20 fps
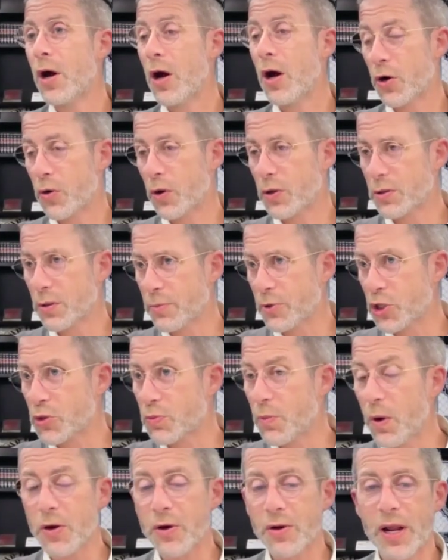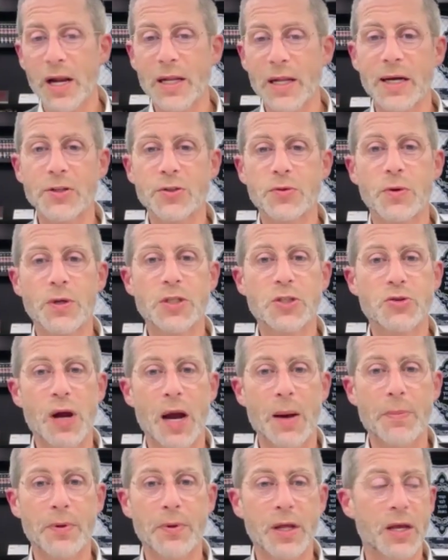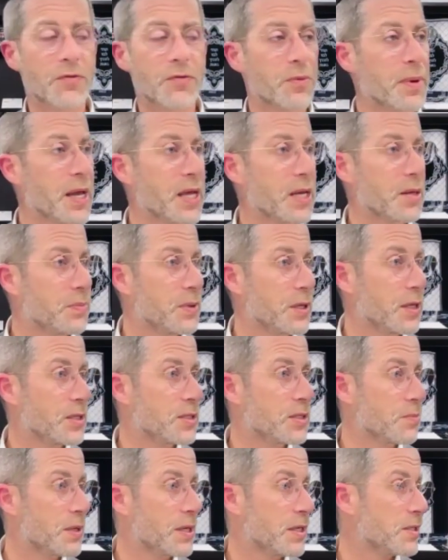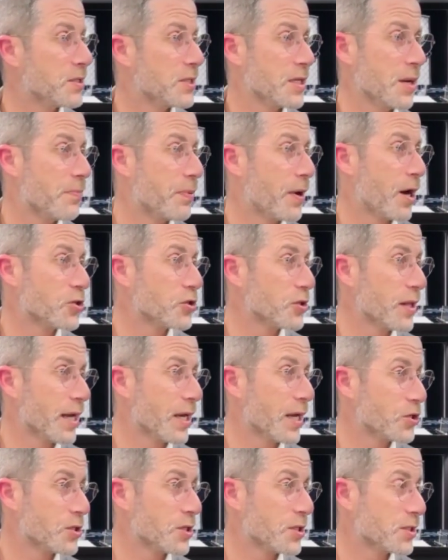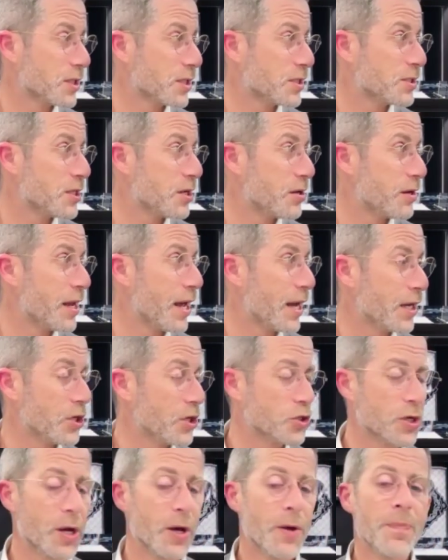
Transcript: according to Rabbi Shmuel, you're not allowed to extrapolate from A to B to B to C. A partial hekesh is considered a hekesh.